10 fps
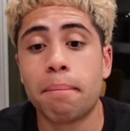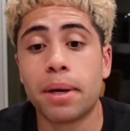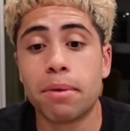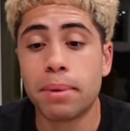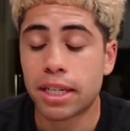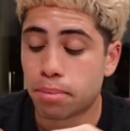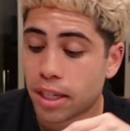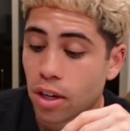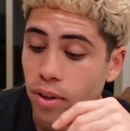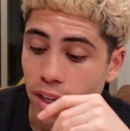But it makes me
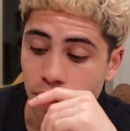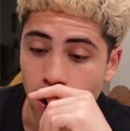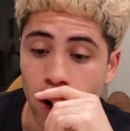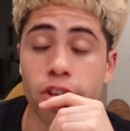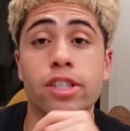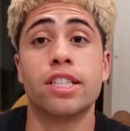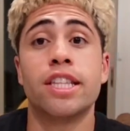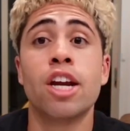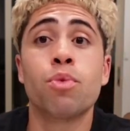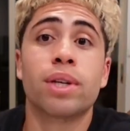go even harder is
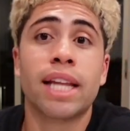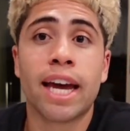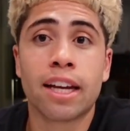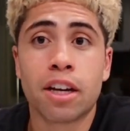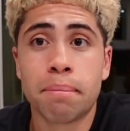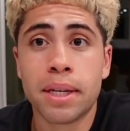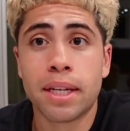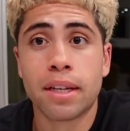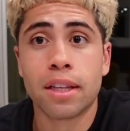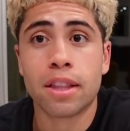they're relying on
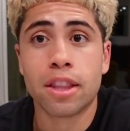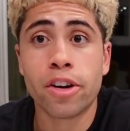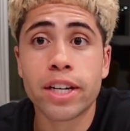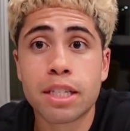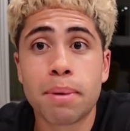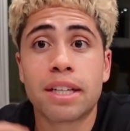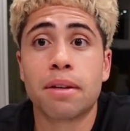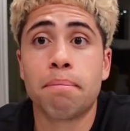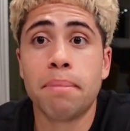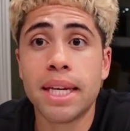me. They're
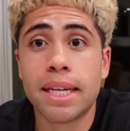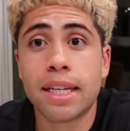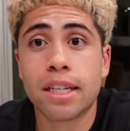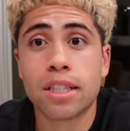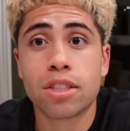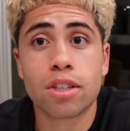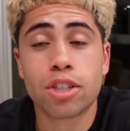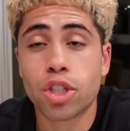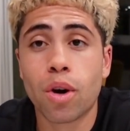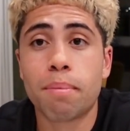expecting me to
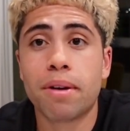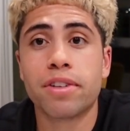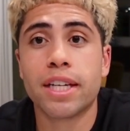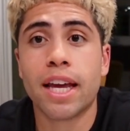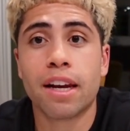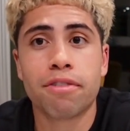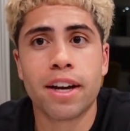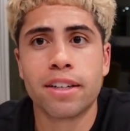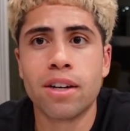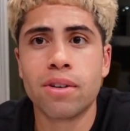show up every day. And if
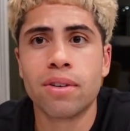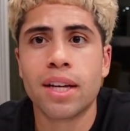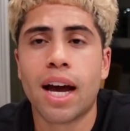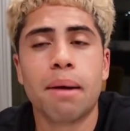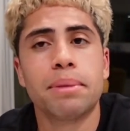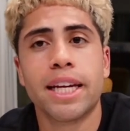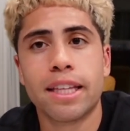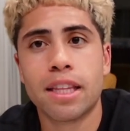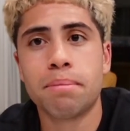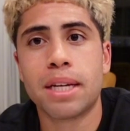I don't, I'm
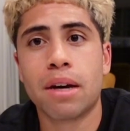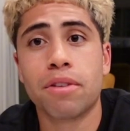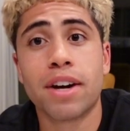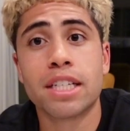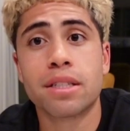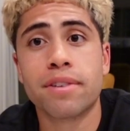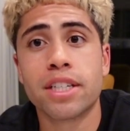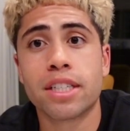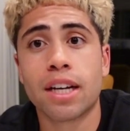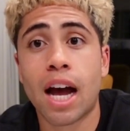letting them down. Vice
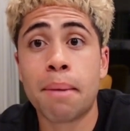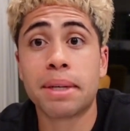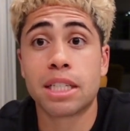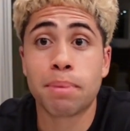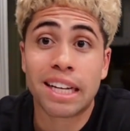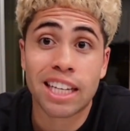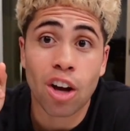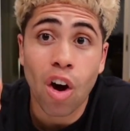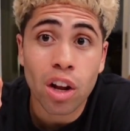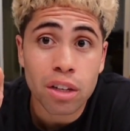versa, I'm
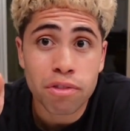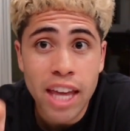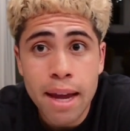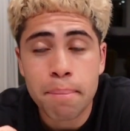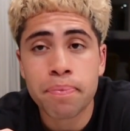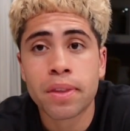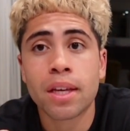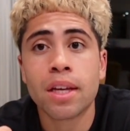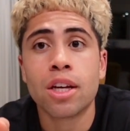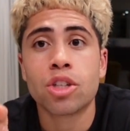expecting all of them
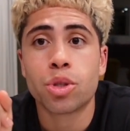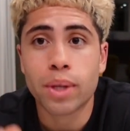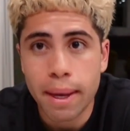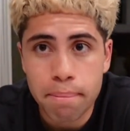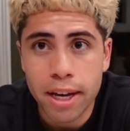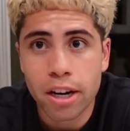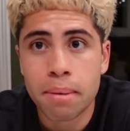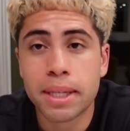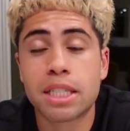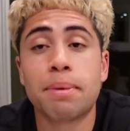to get better.
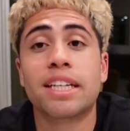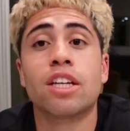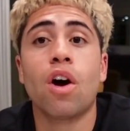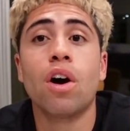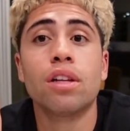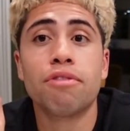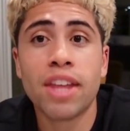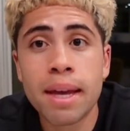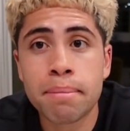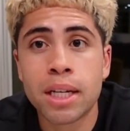I'm expecting all of
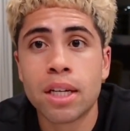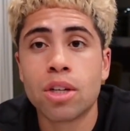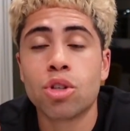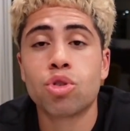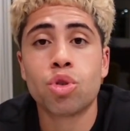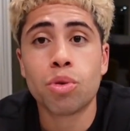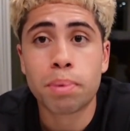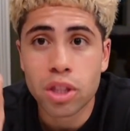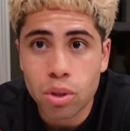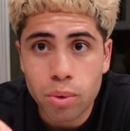them to
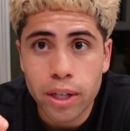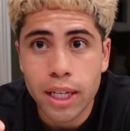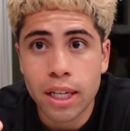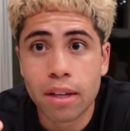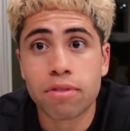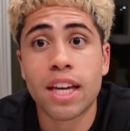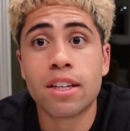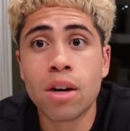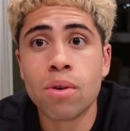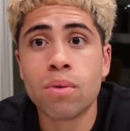put the work in. If they
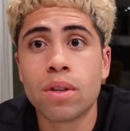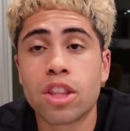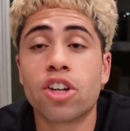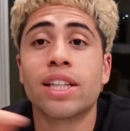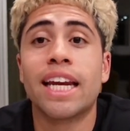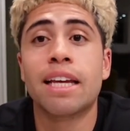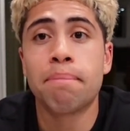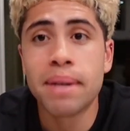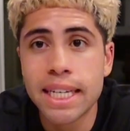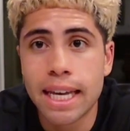don't, they're
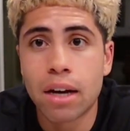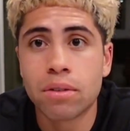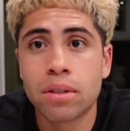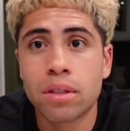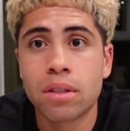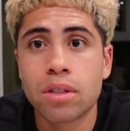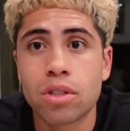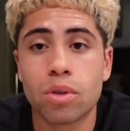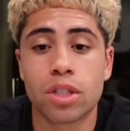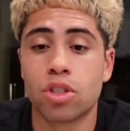letting me down.
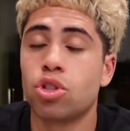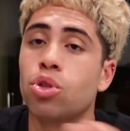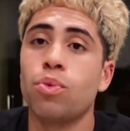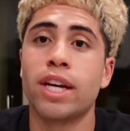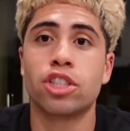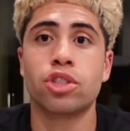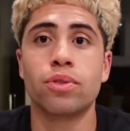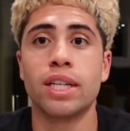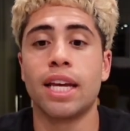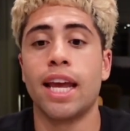So it's a two-way
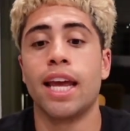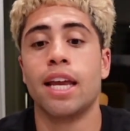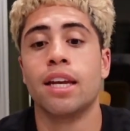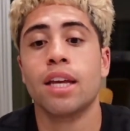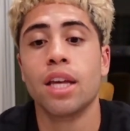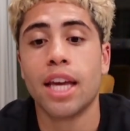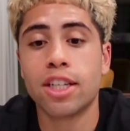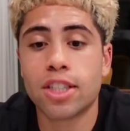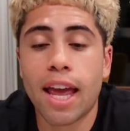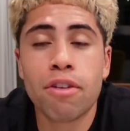street, and
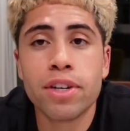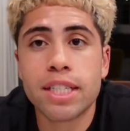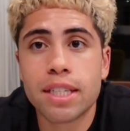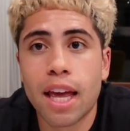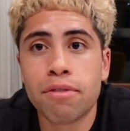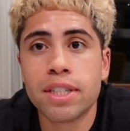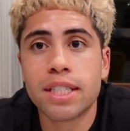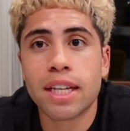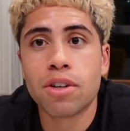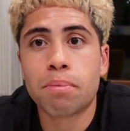it's every
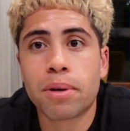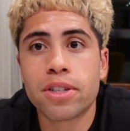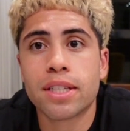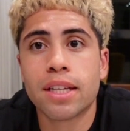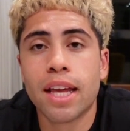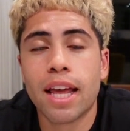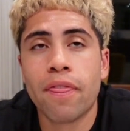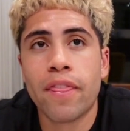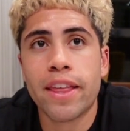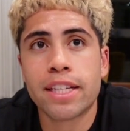single person
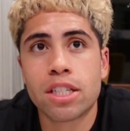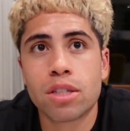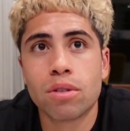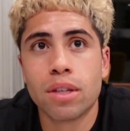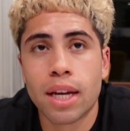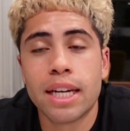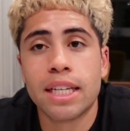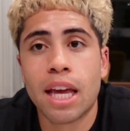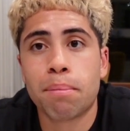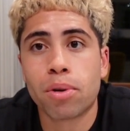in this
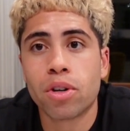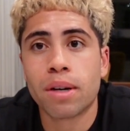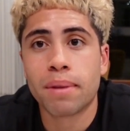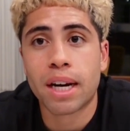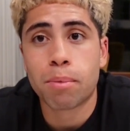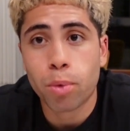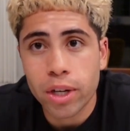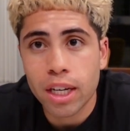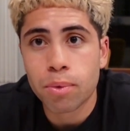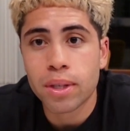90-day program that I'm
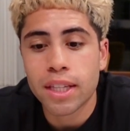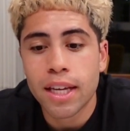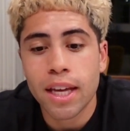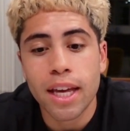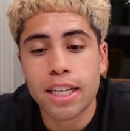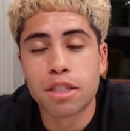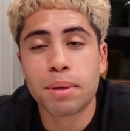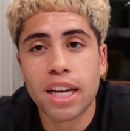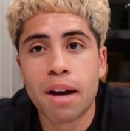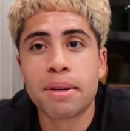working with is
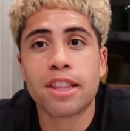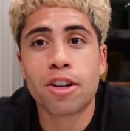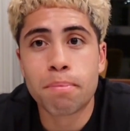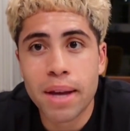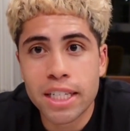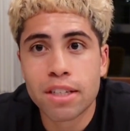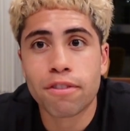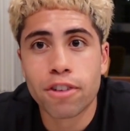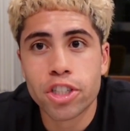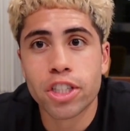becoming their
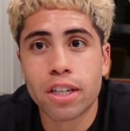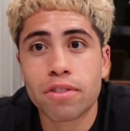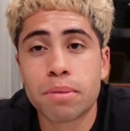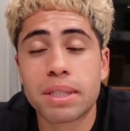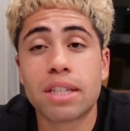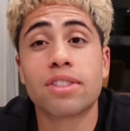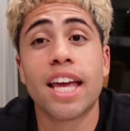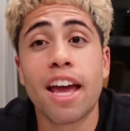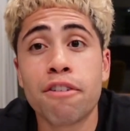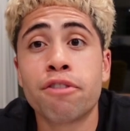best version of
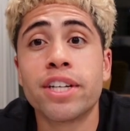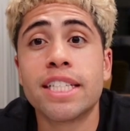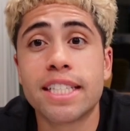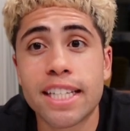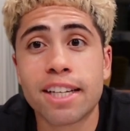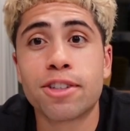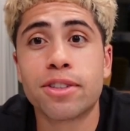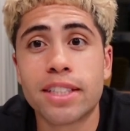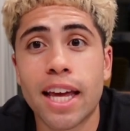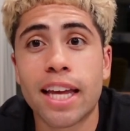themselves every single
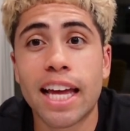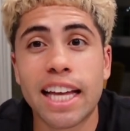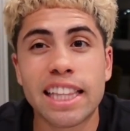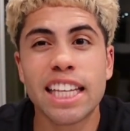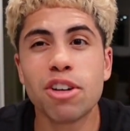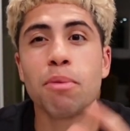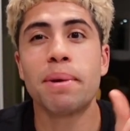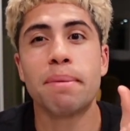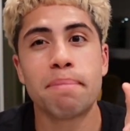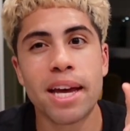day. A little
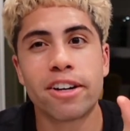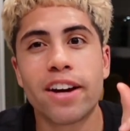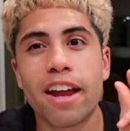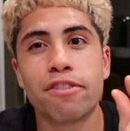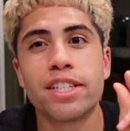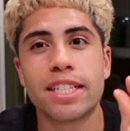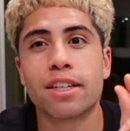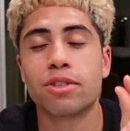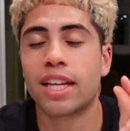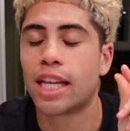bit better every
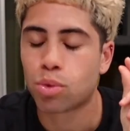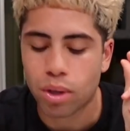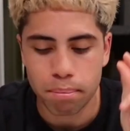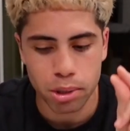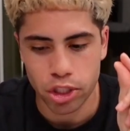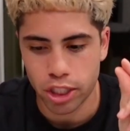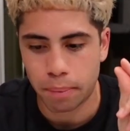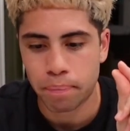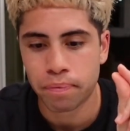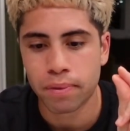single day. That's what I'm pushing.
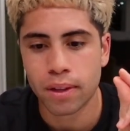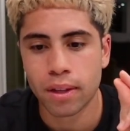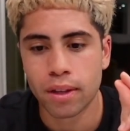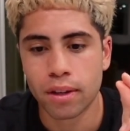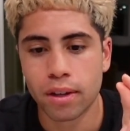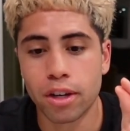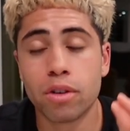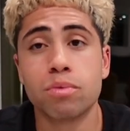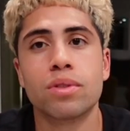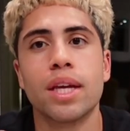You
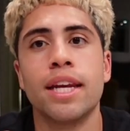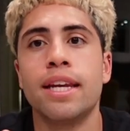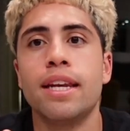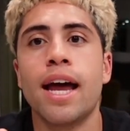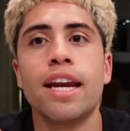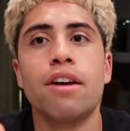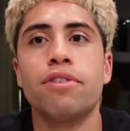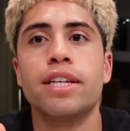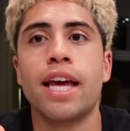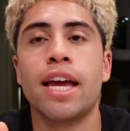know, and not
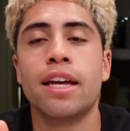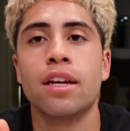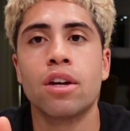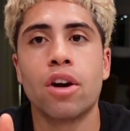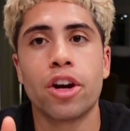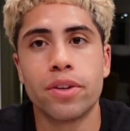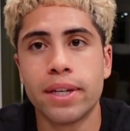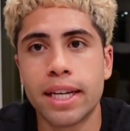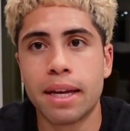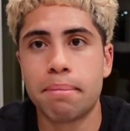every day are you
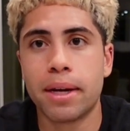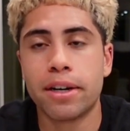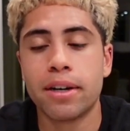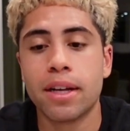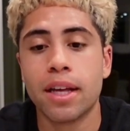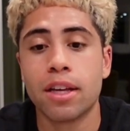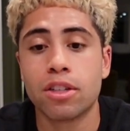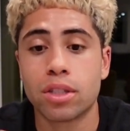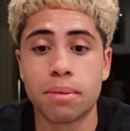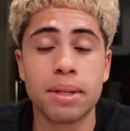gonna get better.
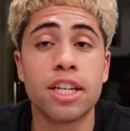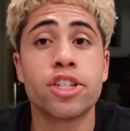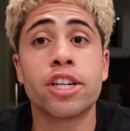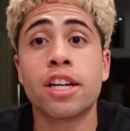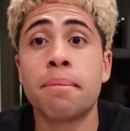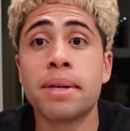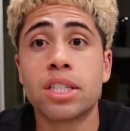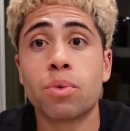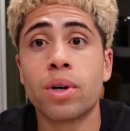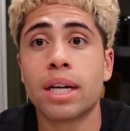Some days you're gonna
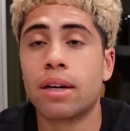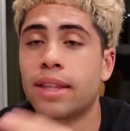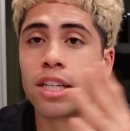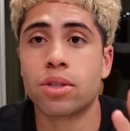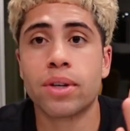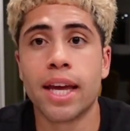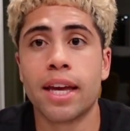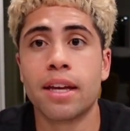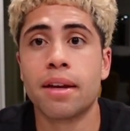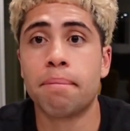miss a workout, and that's
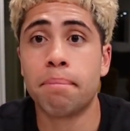okay.